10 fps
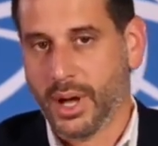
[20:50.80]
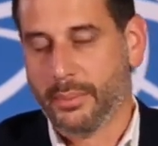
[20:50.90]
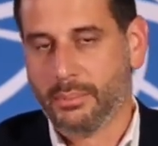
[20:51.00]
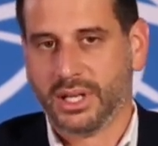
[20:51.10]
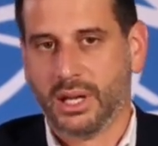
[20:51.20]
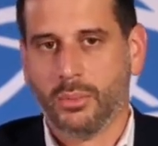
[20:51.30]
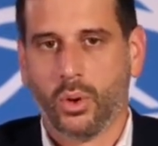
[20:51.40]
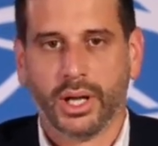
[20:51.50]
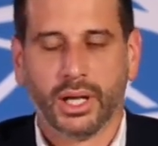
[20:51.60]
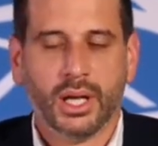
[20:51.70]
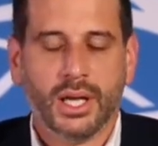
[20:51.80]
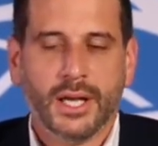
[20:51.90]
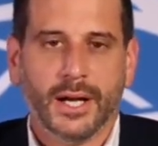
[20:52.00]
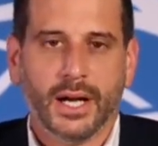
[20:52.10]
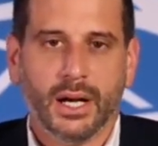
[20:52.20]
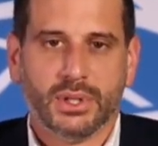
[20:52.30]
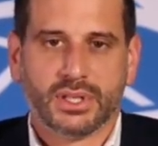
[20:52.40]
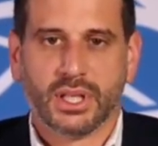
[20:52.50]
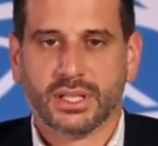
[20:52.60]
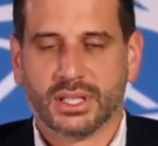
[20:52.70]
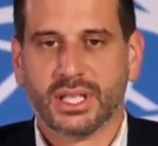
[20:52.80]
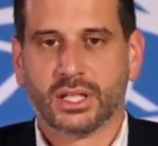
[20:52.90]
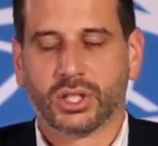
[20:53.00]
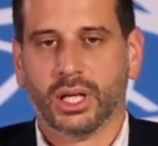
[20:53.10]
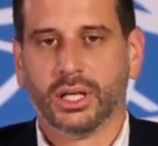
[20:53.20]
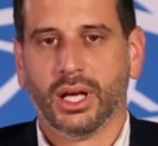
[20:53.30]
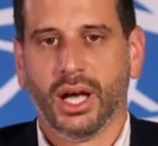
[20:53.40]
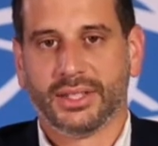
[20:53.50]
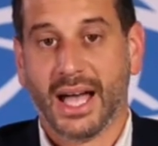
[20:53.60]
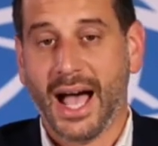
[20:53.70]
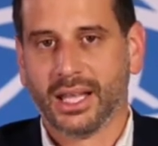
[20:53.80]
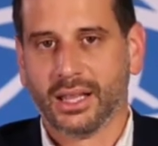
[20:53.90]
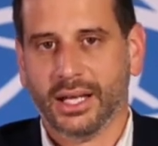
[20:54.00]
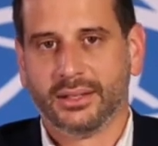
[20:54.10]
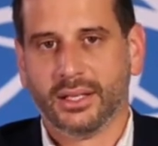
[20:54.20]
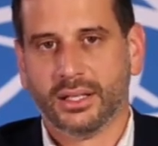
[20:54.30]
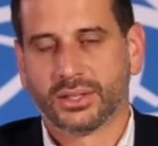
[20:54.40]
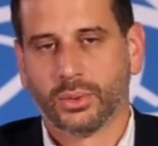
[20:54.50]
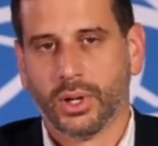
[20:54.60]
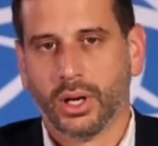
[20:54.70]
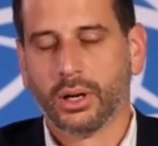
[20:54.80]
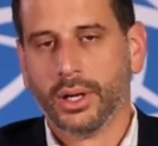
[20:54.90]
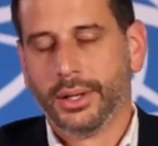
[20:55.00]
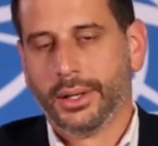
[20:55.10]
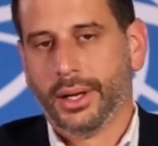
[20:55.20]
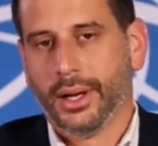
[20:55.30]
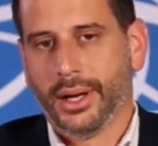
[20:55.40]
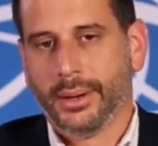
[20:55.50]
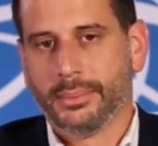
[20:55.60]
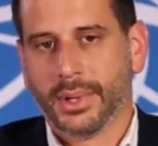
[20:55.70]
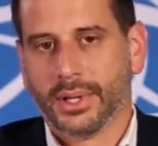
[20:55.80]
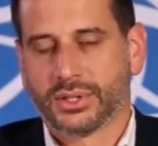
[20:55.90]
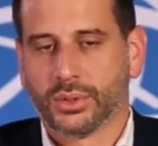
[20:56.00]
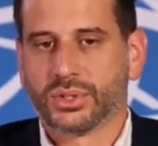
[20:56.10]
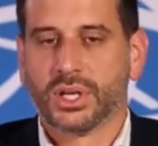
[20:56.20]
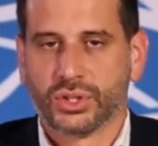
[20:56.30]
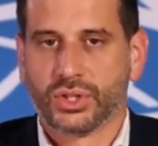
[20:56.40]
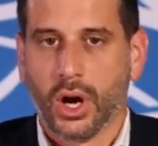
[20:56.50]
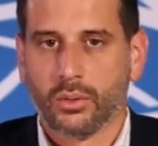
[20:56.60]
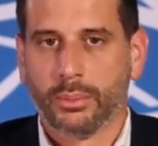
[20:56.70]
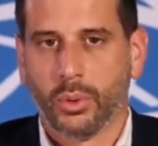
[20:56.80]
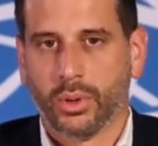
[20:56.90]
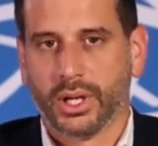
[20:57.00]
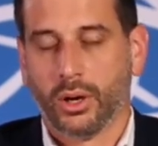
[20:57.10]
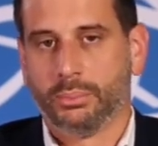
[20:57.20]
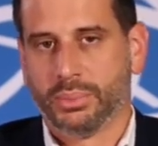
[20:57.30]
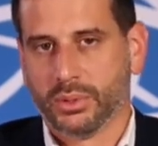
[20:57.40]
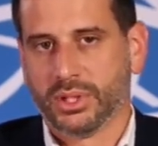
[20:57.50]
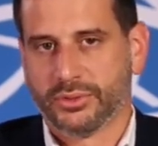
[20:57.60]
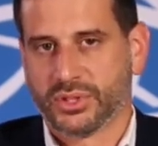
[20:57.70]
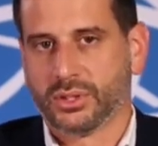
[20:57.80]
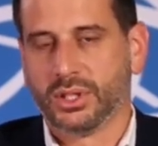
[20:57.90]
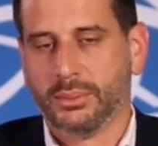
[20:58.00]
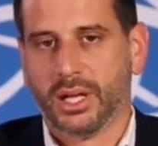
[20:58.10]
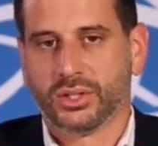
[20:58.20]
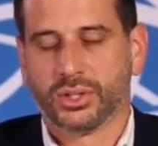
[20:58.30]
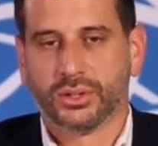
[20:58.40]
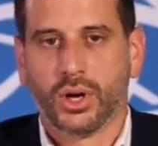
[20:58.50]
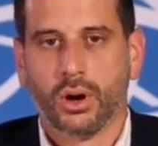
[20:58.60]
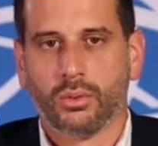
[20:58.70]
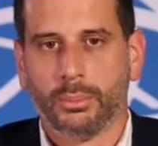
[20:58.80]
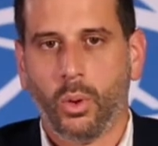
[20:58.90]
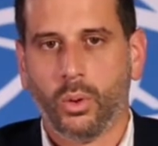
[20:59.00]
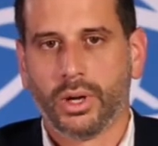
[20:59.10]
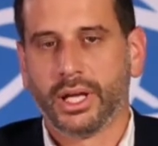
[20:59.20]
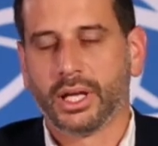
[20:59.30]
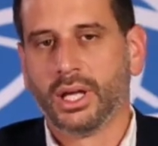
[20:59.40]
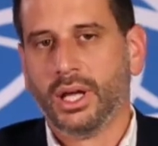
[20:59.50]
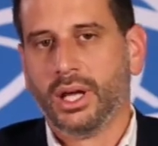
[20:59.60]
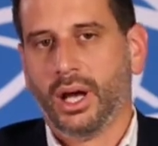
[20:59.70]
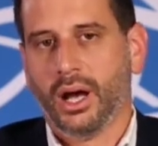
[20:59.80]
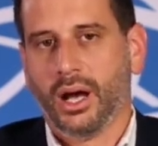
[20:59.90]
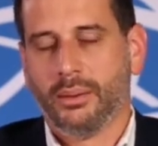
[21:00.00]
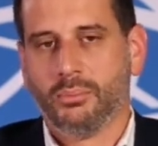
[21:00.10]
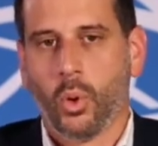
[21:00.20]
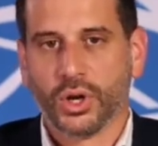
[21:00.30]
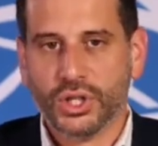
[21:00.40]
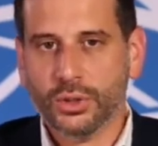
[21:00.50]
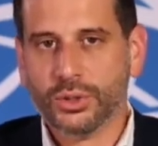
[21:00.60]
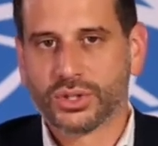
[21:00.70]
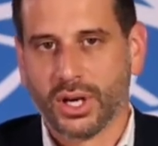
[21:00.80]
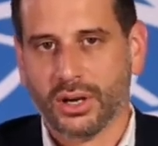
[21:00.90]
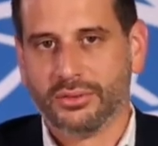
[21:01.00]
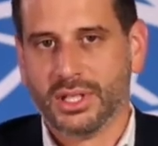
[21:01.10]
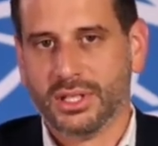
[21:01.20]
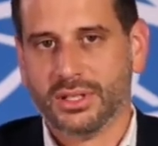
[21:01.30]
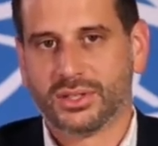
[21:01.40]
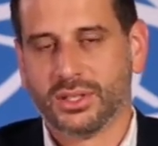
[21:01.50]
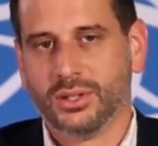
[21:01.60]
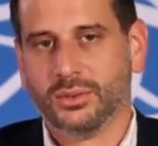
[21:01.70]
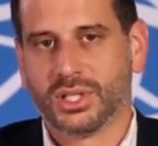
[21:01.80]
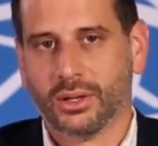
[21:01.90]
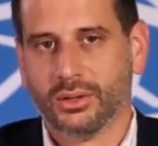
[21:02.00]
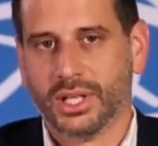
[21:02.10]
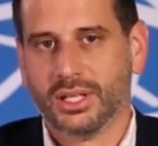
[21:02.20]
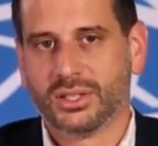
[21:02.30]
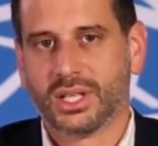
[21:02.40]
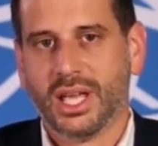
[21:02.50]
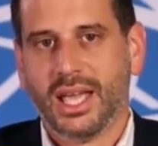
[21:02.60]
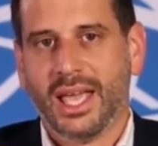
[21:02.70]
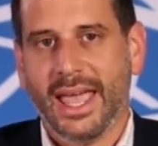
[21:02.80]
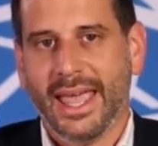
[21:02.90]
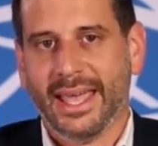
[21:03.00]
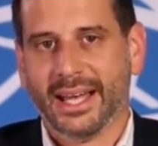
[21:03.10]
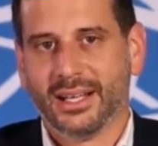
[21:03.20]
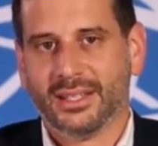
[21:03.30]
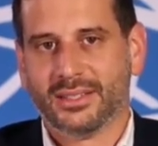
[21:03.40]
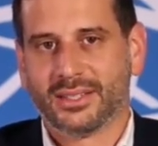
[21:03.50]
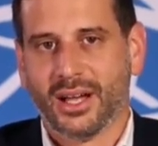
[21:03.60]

Monday morning in this latest edition to highlight this, where associations are reporting, or building facility managers are reporting more use of these utilities, and